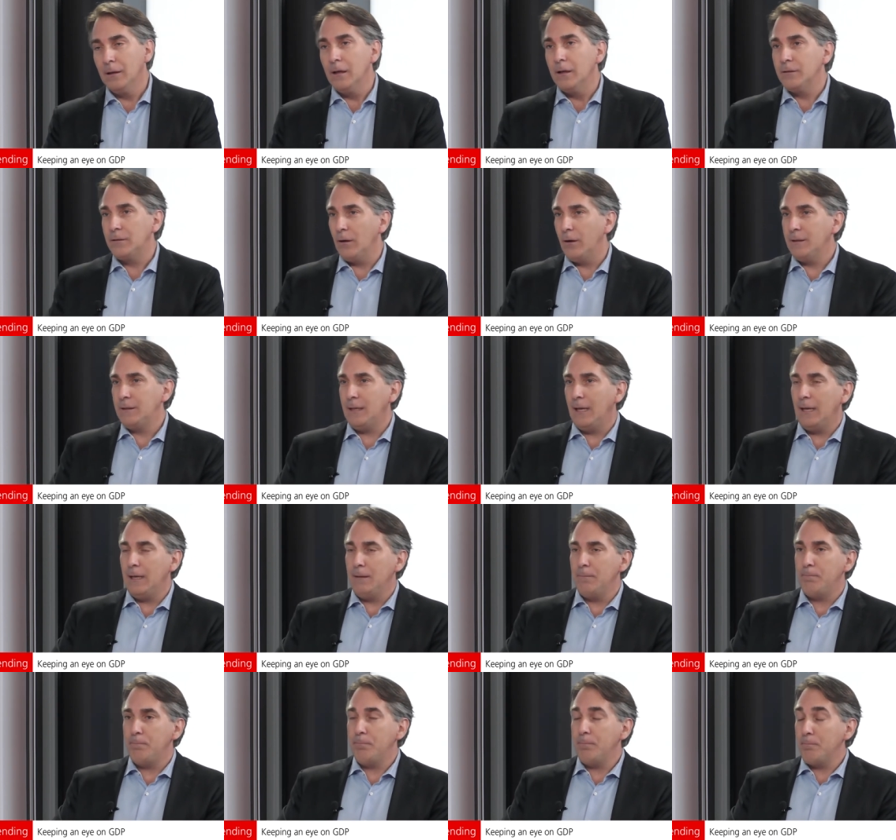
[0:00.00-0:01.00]
So it's
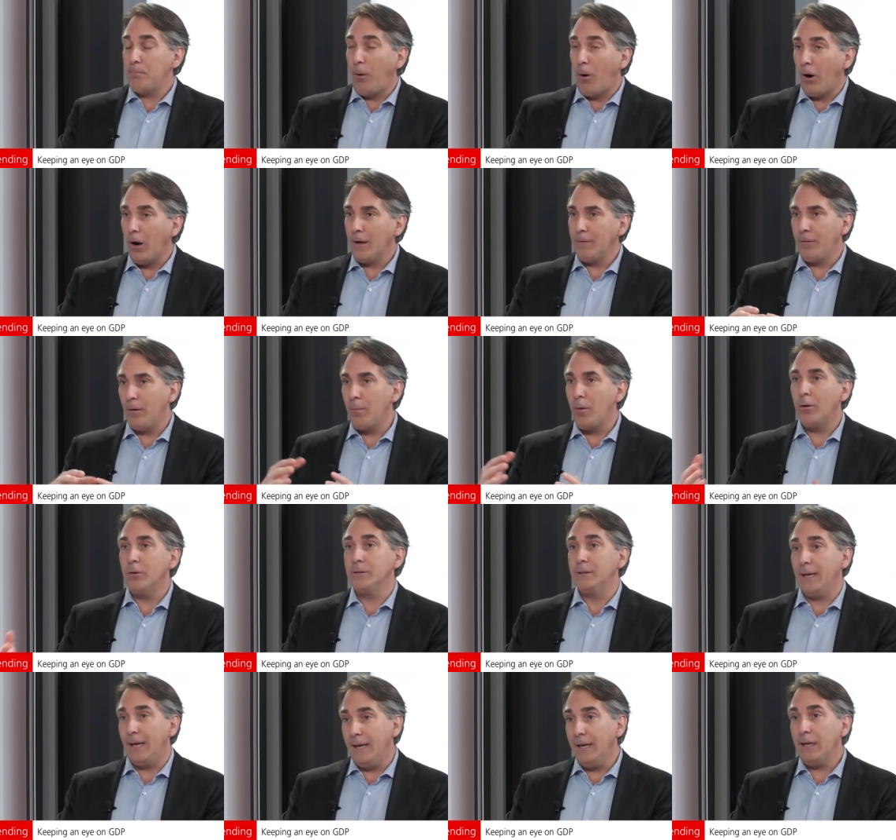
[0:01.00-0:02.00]
a part of a
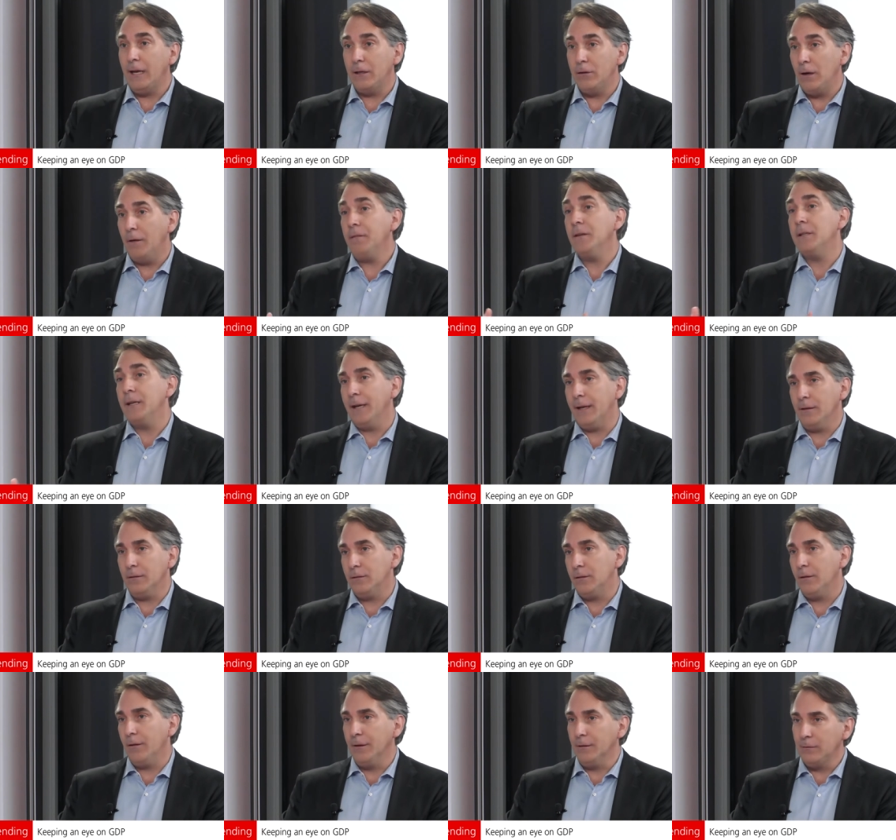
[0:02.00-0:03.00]
mosaic and you have to take it
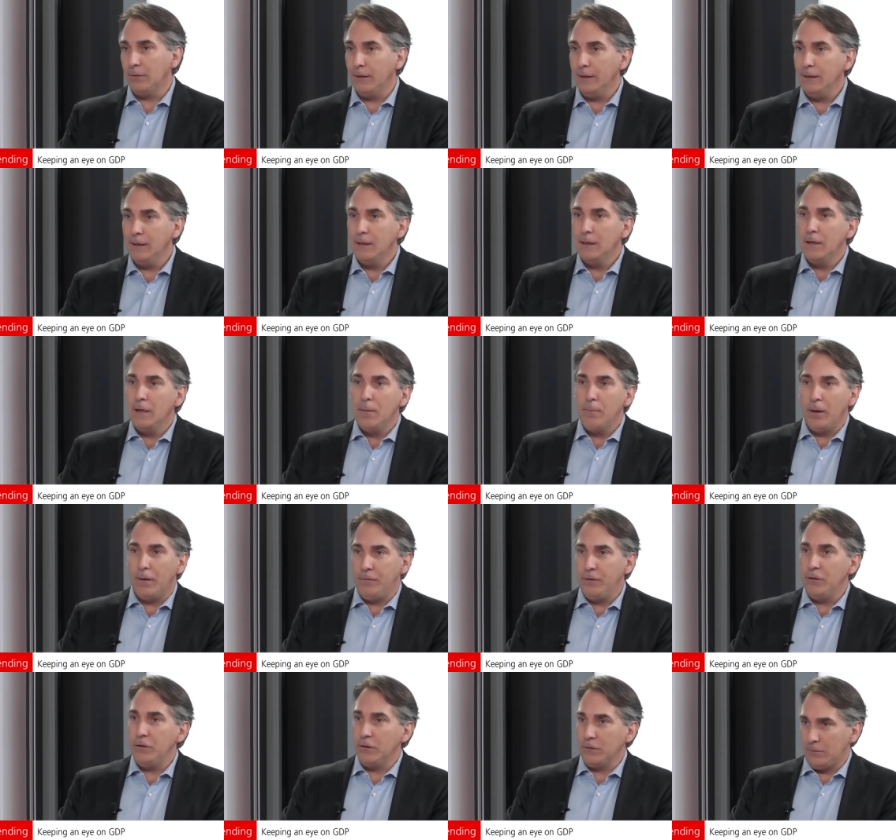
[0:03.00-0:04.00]
seriously. But if
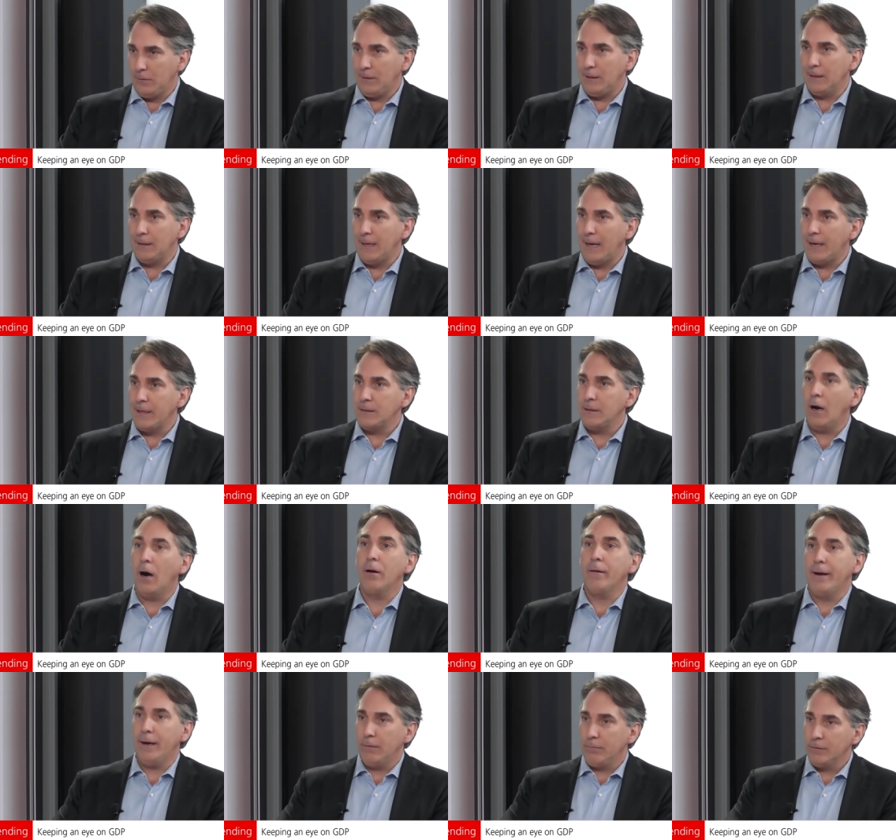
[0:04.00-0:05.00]
you just look at that and say, all
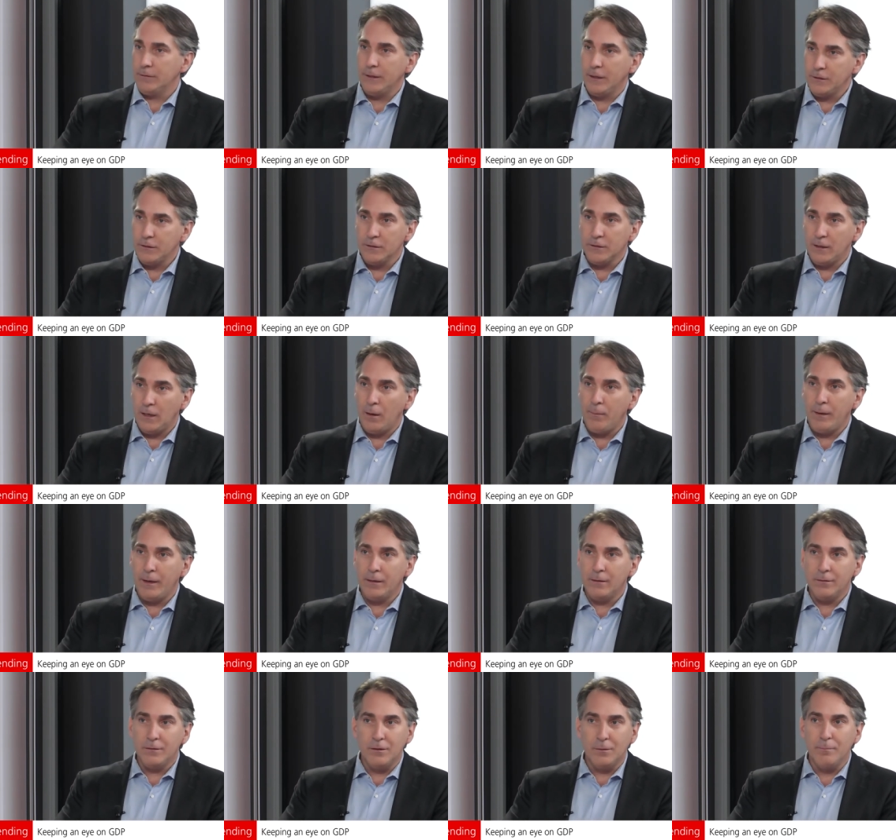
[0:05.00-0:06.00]
right, a recession's
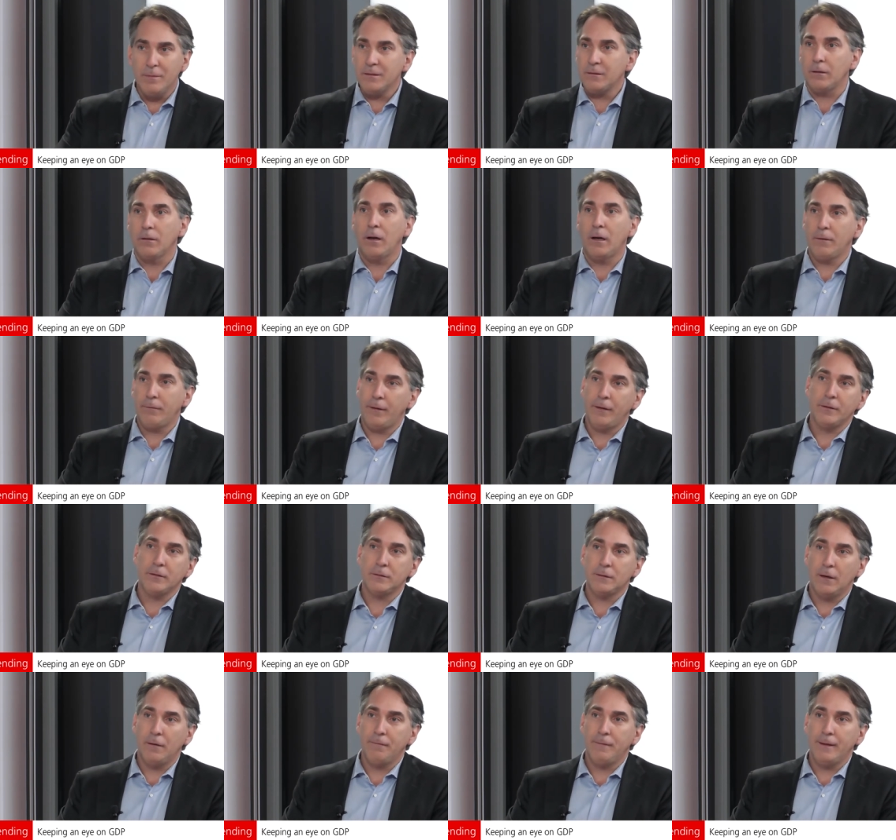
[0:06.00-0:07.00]
coming, you miss a lot of other stuff